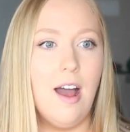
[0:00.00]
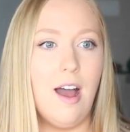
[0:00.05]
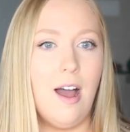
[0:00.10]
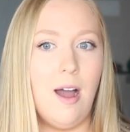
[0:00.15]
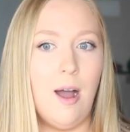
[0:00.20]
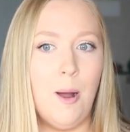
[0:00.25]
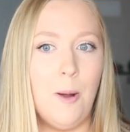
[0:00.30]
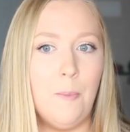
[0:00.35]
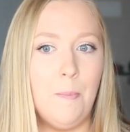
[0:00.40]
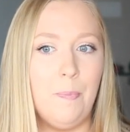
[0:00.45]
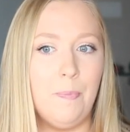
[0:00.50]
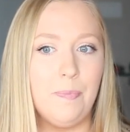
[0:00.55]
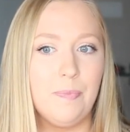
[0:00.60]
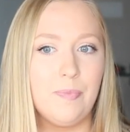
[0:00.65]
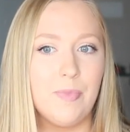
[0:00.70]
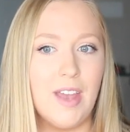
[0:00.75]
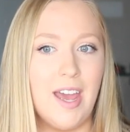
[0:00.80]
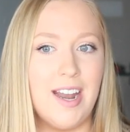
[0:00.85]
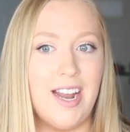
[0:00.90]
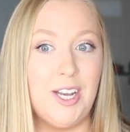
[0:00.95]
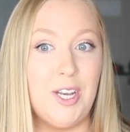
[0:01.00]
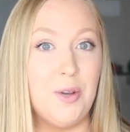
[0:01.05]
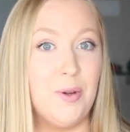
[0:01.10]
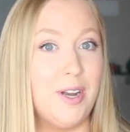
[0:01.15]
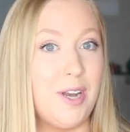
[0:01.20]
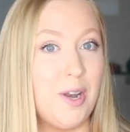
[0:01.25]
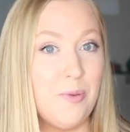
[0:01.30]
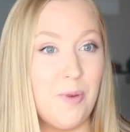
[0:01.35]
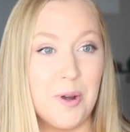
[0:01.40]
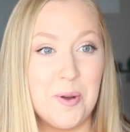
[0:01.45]
Um, and I knew
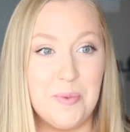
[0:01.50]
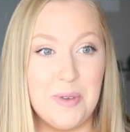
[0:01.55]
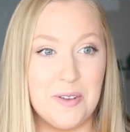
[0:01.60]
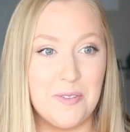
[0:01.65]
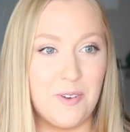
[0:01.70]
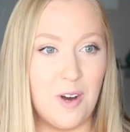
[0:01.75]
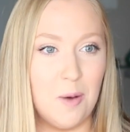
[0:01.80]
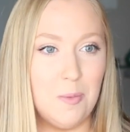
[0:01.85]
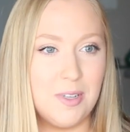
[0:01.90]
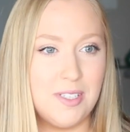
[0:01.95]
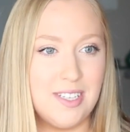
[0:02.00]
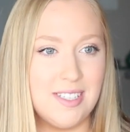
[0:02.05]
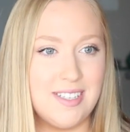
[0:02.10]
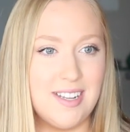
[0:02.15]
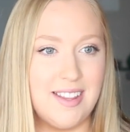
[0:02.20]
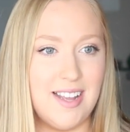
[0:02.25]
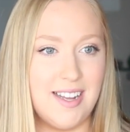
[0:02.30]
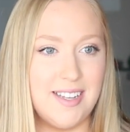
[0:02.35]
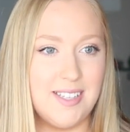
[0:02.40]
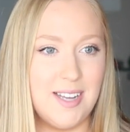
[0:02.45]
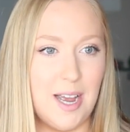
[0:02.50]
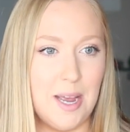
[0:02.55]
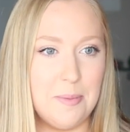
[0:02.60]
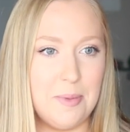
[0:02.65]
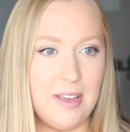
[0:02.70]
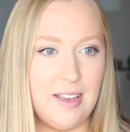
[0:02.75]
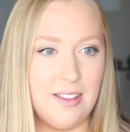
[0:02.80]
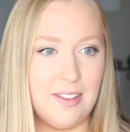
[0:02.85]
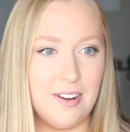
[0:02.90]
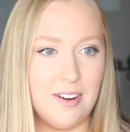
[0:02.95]
I didn't want to be a pharmacist at that
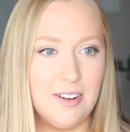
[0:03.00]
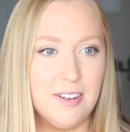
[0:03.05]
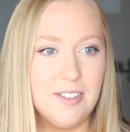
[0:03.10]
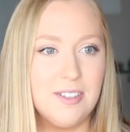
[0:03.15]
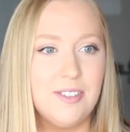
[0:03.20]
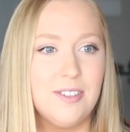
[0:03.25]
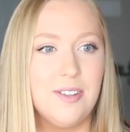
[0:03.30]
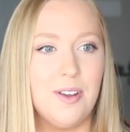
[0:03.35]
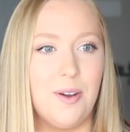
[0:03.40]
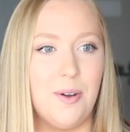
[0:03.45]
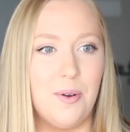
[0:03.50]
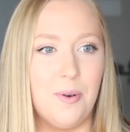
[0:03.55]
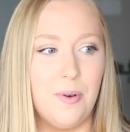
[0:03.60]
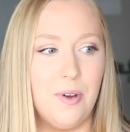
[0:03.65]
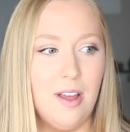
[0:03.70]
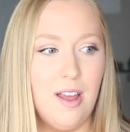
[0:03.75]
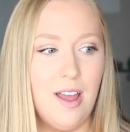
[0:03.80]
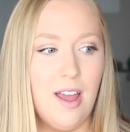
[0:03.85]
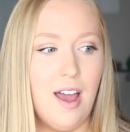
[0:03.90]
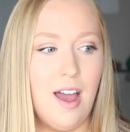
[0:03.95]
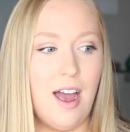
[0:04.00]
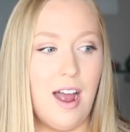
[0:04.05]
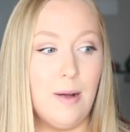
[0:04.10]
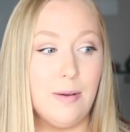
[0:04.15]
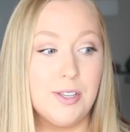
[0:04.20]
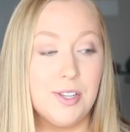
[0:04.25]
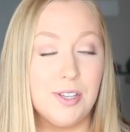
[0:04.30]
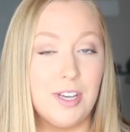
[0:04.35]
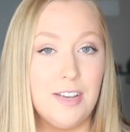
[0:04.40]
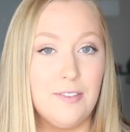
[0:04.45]
time either. So I
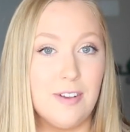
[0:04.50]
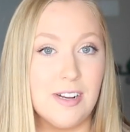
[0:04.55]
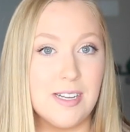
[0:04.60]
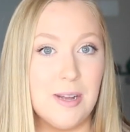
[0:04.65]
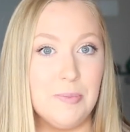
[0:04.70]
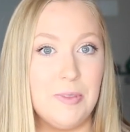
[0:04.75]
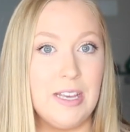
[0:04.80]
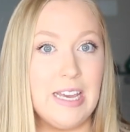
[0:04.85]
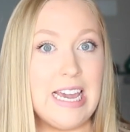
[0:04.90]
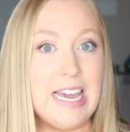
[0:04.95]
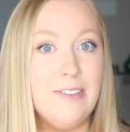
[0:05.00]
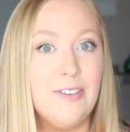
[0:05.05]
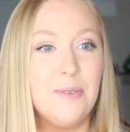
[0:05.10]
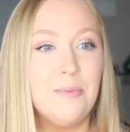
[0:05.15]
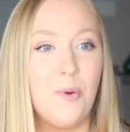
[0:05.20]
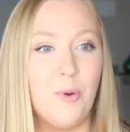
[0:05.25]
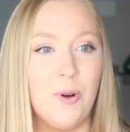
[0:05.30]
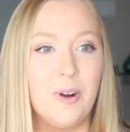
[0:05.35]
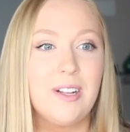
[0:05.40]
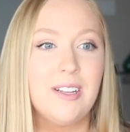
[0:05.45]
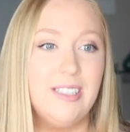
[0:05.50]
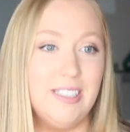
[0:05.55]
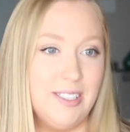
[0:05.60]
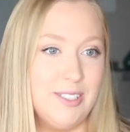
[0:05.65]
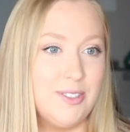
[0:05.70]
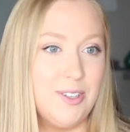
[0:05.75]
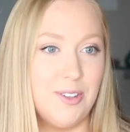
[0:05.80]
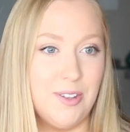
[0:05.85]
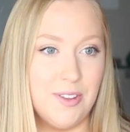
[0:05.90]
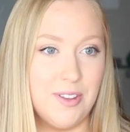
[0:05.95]
was looking for something even more
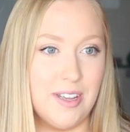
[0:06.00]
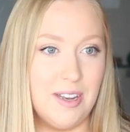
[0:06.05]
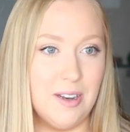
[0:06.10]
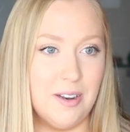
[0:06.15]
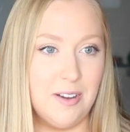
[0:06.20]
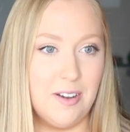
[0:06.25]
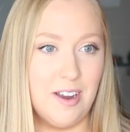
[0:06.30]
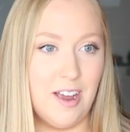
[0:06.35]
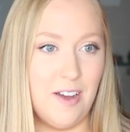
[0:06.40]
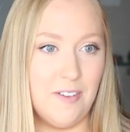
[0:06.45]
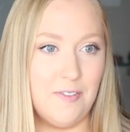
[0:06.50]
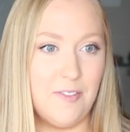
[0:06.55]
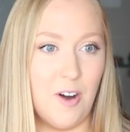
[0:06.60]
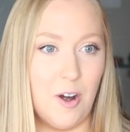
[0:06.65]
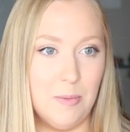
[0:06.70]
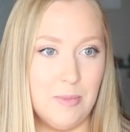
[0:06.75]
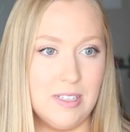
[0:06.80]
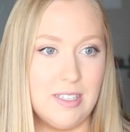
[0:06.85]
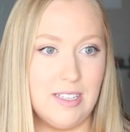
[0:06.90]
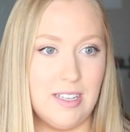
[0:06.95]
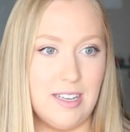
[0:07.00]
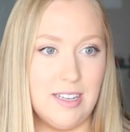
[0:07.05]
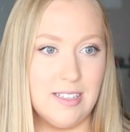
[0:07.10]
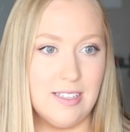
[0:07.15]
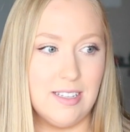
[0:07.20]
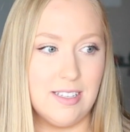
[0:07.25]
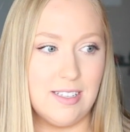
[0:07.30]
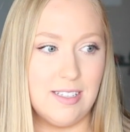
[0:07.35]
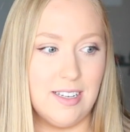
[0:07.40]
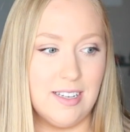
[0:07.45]
clinical than a pharmacy
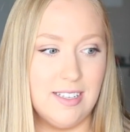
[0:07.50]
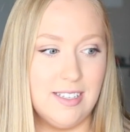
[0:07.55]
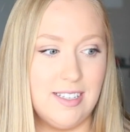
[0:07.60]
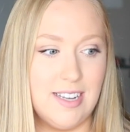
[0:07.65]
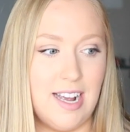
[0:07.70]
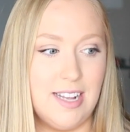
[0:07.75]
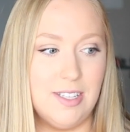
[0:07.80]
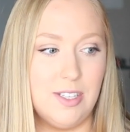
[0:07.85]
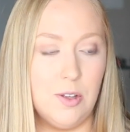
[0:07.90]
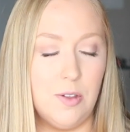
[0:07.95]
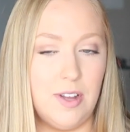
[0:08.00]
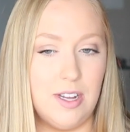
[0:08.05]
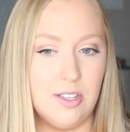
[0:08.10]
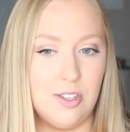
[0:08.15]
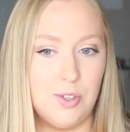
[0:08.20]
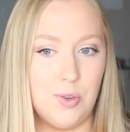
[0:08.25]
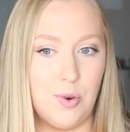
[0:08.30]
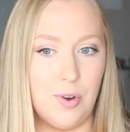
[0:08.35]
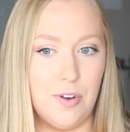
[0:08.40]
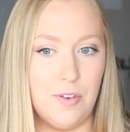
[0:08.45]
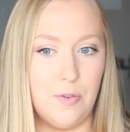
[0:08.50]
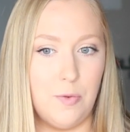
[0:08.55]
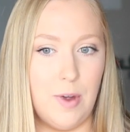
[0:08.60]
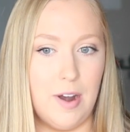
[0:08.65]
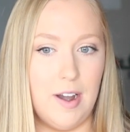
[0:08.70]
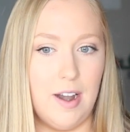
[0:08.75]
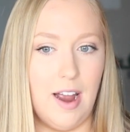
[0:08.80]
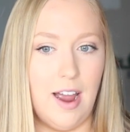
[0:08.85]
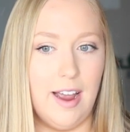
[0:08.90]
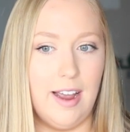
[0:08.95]
assistant. And so that's sort of
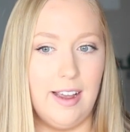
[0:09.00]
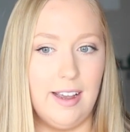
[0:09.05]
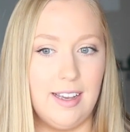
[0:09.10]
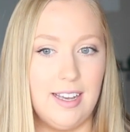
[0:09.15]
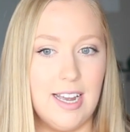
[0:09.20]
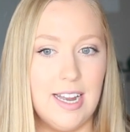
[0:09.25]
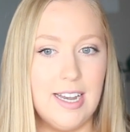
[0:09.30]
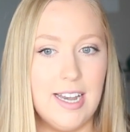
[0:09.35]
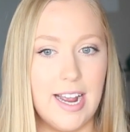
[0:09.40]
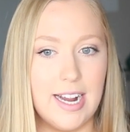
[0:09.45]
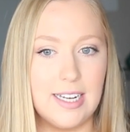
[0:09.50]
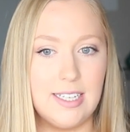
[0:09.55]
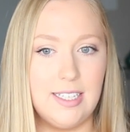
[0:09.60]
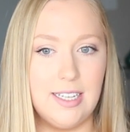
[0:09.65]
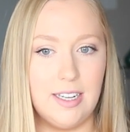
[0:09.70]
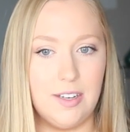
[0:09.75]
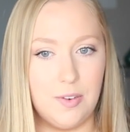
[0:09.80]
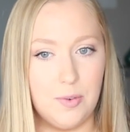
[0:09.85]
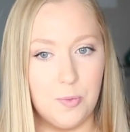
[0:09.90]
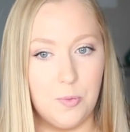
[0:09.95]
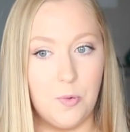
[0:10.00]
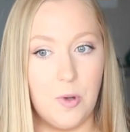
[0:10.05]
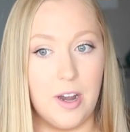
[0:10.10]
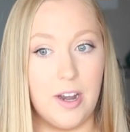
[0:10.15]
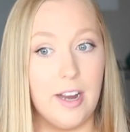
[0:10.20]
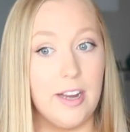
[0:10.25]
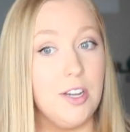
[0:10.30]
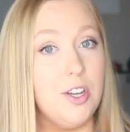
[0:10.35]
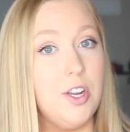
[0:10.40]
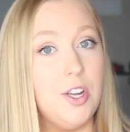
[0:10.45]
when I connected
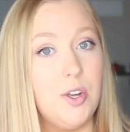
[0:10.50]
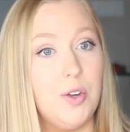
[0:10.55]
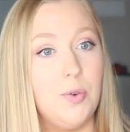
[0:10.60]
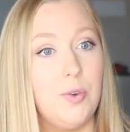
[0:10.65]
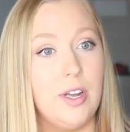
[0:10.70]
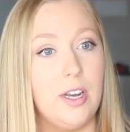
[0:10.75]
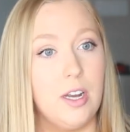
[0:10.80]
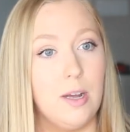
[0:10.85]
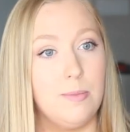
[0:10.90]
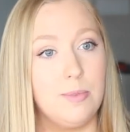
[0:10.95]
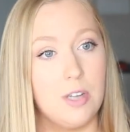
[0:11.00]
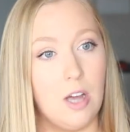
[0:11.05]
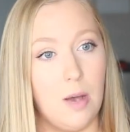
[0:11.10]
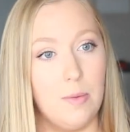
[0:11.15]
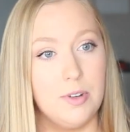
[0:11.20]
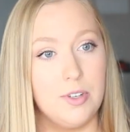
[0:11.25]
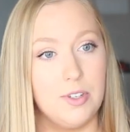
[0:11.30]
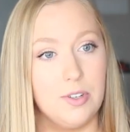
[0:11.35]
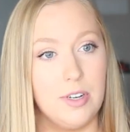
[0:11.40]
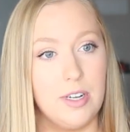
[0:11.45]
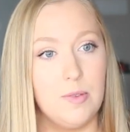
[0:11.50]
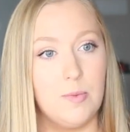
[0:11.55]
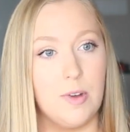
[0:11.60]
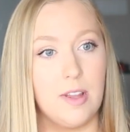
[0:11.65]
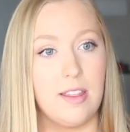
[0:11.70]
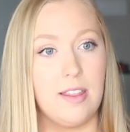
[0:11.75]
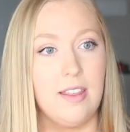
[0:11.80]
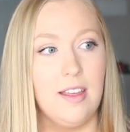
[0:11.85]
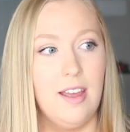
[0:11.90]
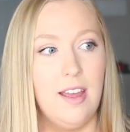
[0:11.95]
what I knew in optometry
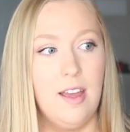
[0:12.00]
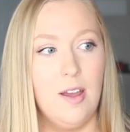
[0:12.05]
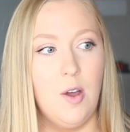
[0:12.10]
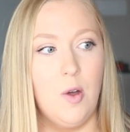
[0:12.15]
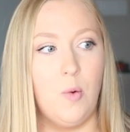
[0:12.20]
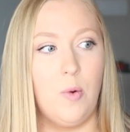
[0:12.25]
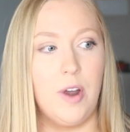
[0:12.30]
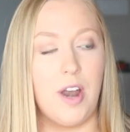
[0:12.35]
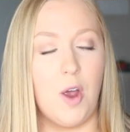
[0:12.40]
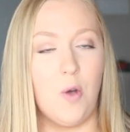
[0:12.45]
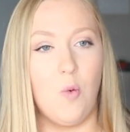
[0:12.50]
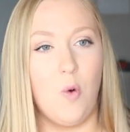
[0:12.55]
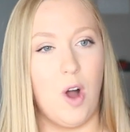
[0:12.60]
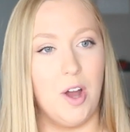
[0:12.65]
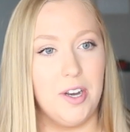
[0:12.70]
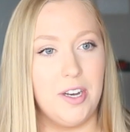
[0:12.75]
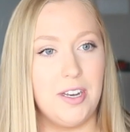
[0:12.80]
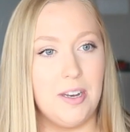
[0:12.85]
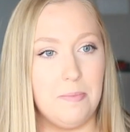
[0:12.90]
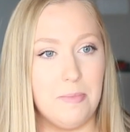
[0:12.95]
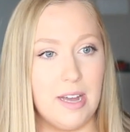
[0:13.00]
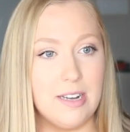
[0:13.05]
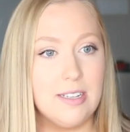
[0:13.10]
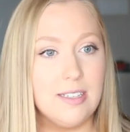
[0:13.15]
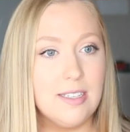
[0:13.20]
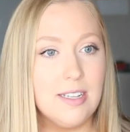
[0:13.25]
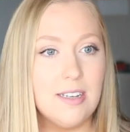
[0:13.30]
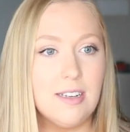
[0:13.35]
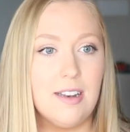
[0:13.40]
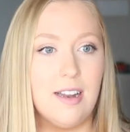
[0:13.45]
with what I wanted in
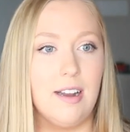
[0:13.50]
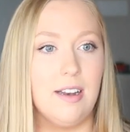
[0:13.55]
medicine.